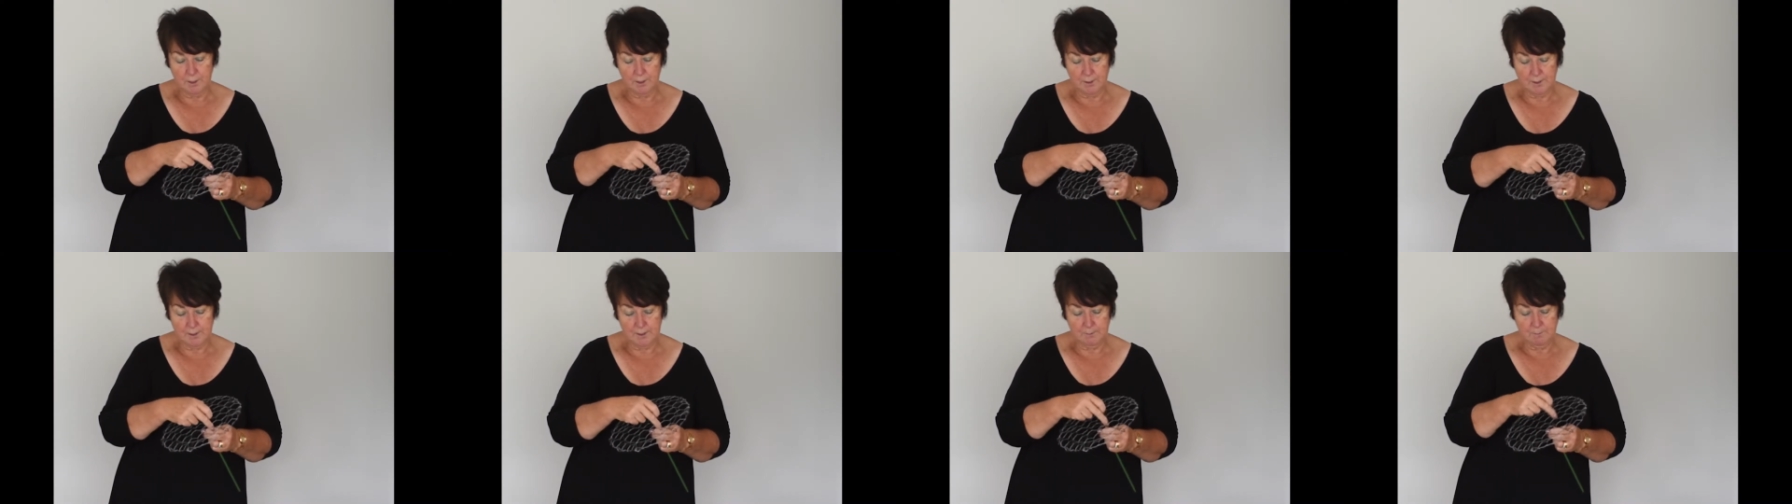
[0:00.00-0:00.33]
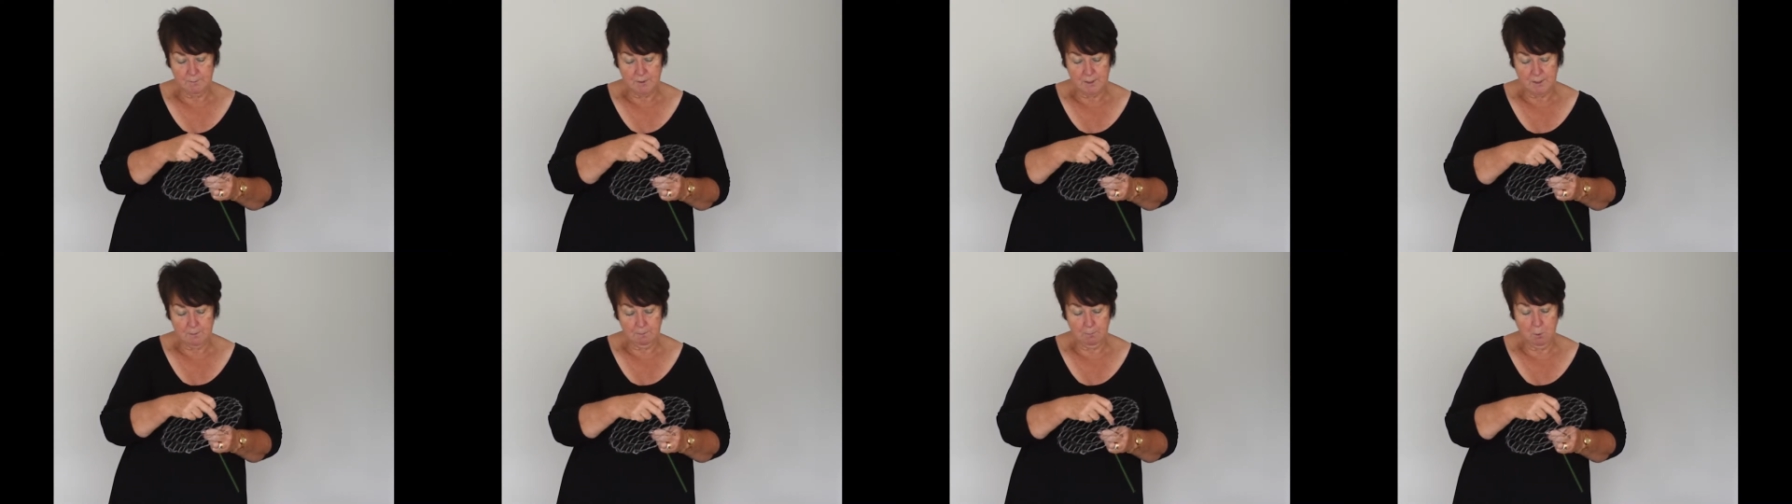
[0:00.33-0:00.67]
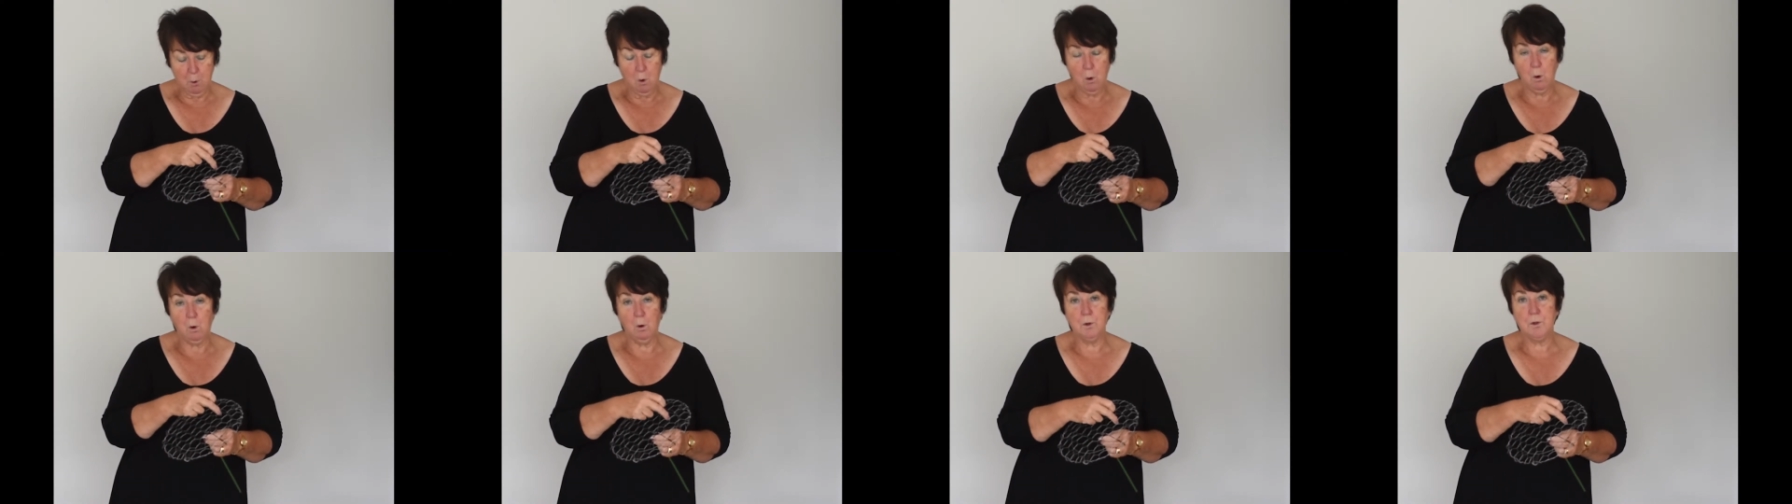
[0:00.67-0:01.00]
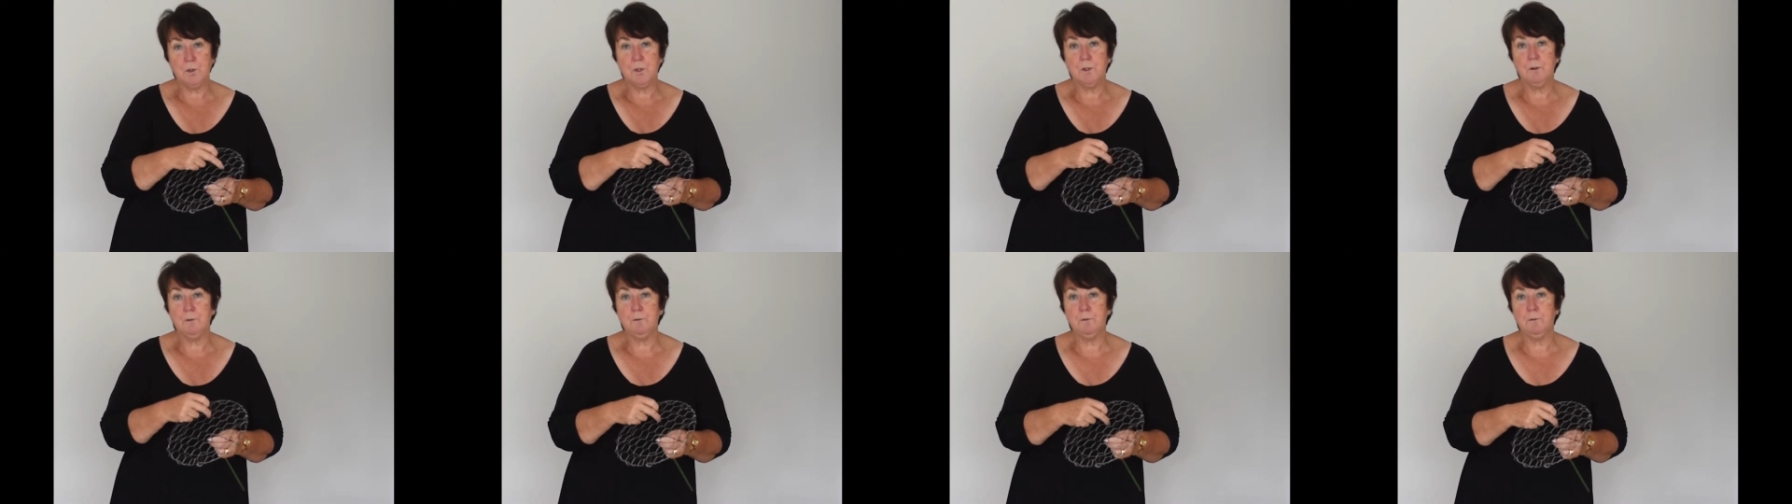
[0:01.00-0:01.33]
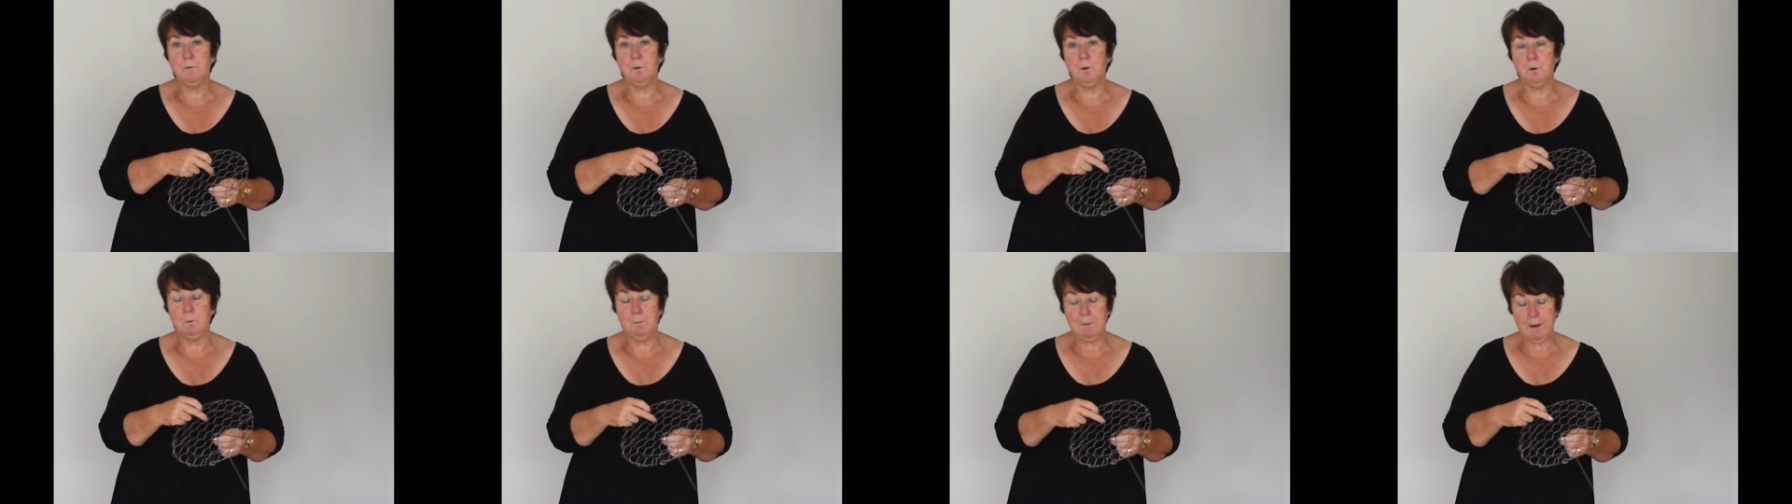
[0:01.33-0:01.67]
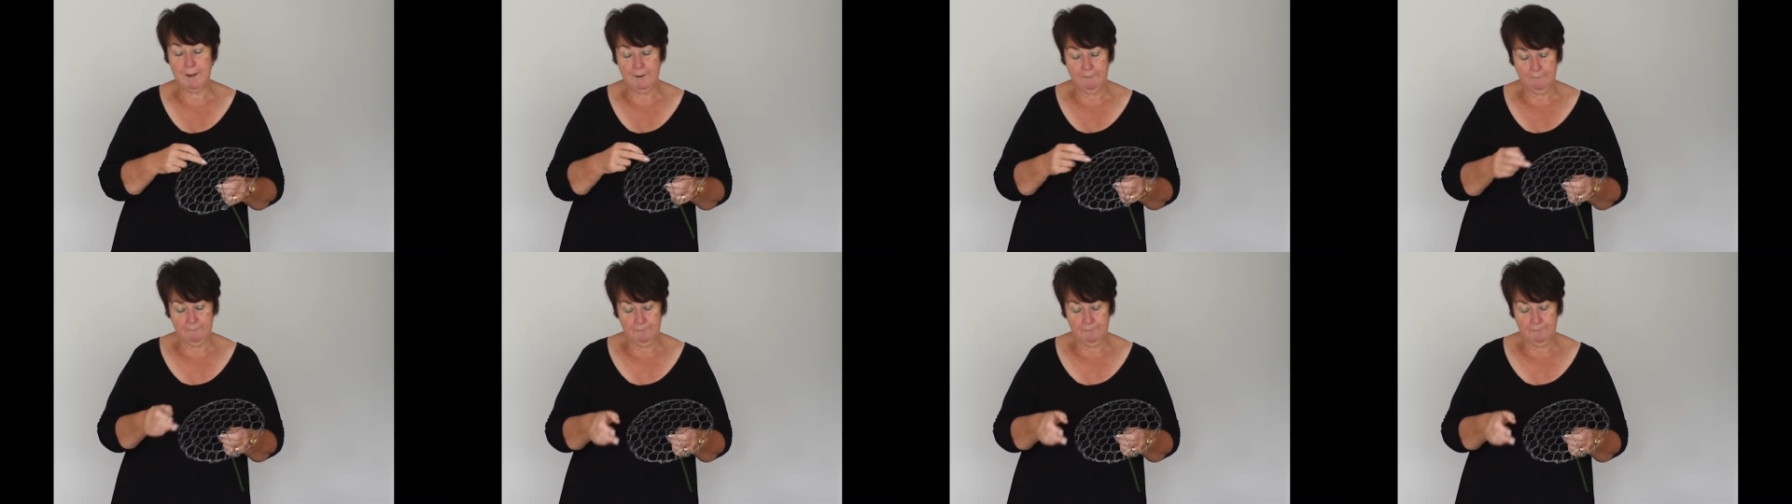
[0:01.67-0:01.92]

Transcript: some support for my